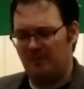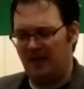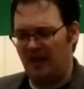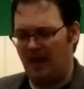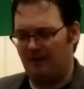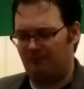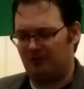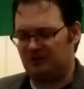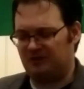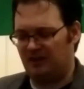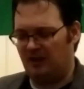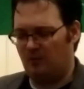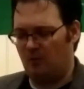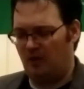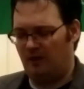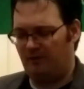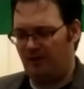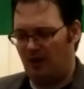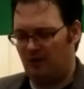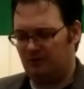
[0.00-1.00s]
me ever seen
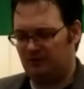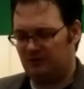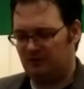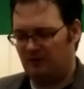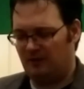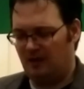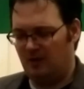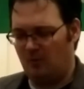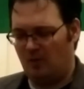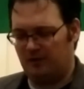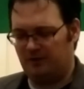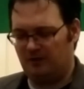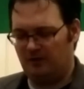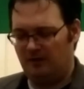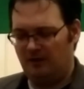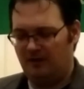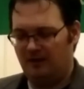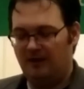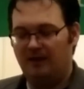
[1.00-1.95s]
one of those? He wondered.